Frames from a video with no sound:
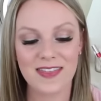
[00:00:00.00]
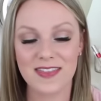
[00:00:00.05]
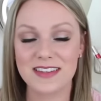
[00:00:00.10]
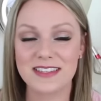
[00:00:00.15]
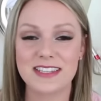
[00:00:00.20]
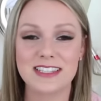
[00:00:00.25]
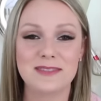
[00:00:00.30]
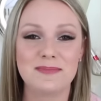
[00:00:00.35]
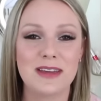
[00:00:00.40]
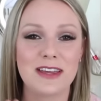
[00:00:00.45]

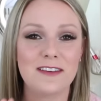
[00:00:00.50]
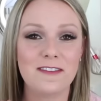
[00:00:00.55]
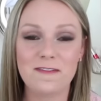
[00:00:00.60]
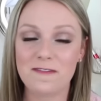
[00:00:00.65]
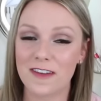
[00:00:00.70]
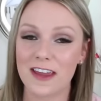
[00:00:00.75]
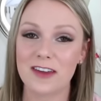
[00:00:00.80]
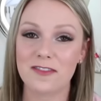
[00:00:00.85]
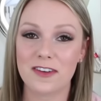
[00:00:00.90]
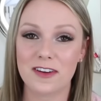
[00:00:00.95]
This is my
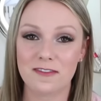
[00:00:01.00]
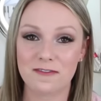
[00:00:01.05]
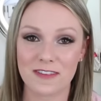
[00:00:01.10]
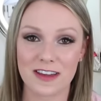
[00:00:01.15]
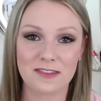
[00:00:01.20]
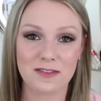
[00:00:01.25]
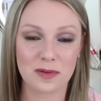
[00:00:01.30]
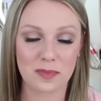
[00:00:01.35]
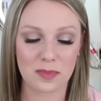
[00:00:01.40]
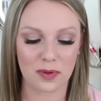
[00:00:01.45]
favorite
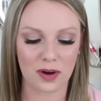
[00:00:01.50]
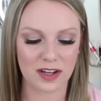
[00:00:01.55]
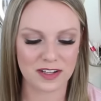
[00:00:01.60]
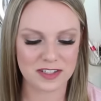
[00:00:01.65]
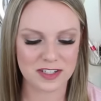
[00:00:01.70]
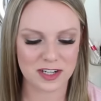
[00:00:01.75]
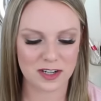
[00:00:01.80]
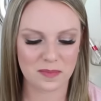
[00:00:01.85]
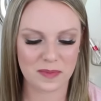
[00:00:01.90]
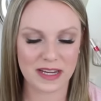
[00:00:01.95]

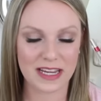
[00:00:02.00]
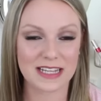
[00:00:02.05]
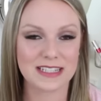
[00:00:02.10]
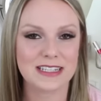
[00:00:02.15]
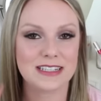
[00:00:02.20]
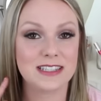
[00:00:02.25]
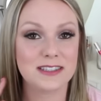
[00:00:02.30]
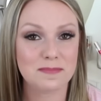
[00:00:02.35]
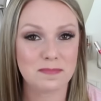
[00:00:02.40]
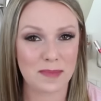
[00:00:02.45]
bronzer
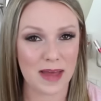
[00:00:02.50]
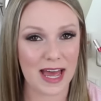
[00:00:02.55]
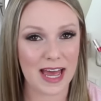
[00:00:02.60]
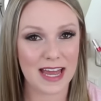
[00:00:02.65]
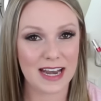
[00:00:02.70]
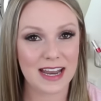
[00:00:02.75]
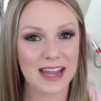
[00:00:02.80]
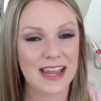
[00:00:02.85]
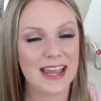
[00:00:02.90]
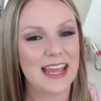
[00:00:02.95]
because it's
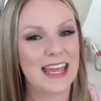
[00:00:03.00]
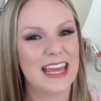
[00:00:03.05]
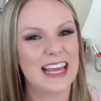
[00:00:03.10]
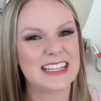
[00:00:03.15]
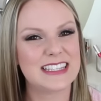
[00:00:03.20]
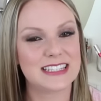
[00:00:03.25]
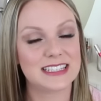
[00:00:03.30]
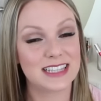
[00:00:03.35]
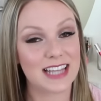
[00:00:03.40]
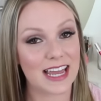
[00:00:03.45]
matte,
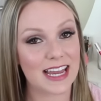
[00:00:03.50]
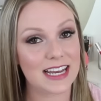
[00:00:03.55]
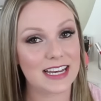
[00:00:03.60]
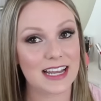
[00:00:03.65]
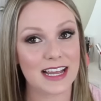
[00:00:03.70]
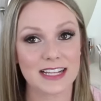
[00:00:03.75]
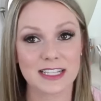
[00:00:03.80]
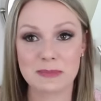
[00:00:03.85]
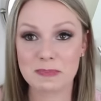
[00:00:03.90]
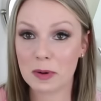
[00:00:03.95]
it's
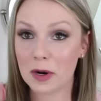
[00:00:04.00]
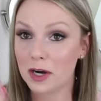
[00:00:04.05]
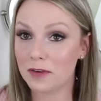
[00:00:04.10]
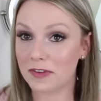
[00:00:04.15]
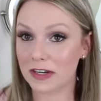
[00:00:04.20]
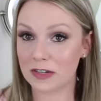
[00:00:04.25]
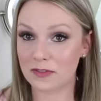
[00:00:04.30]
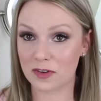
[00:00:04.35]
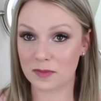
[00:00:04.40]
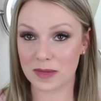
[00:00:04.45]
light, it's
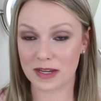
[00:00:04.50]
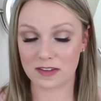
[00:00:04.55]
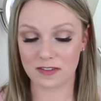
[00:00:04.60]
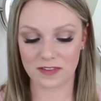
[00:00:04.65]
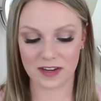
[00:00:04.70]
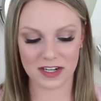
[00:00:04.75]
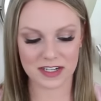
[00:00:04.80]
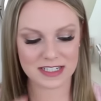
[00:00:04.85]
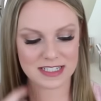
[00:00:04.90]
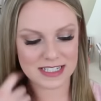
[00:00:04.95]
perfect for my
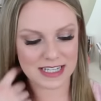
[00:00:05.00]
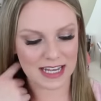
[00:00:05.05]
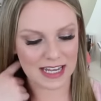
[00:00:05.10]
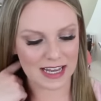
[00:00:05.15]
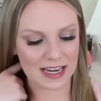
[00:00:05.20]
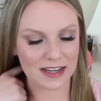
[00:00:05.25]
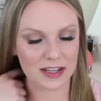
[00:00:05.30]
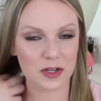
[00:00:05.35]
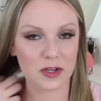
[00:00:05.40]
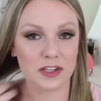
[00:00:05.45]
fair
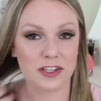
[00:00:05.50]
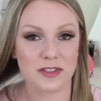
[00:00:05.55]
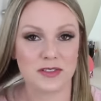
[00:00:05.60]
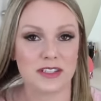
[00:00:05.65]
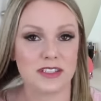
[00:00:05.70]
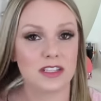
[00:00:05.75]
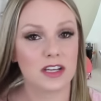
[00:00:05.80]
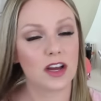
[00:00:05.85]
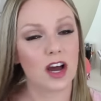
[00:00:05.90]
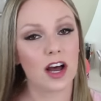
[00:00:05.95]
skin. You can
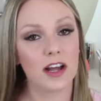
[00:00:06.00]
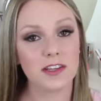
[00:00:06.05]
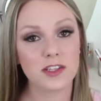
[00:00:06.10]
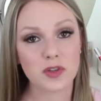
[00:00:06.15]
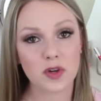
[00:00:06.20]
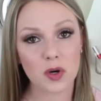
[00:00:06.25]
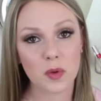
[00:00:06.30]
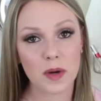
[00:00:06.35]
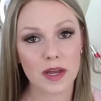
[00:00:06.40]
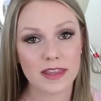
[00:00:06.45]
use it to
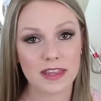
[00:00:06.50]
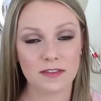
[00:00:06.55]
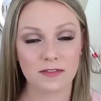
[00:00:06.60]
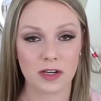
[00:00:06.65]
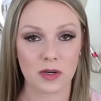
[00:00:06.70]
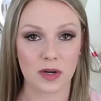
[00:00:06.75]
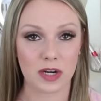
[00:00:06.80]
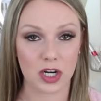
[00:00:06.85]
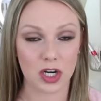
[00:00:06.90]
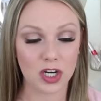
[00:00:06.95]
contour with if
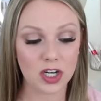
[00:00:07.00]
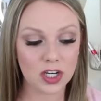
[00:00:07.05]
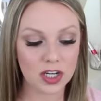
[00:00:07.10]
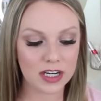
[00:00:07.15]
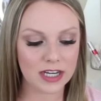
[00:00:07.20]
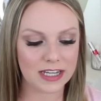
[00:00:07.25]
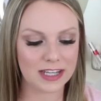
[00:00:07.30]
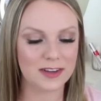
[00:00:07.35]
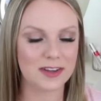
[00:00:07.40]
you're in a hurry.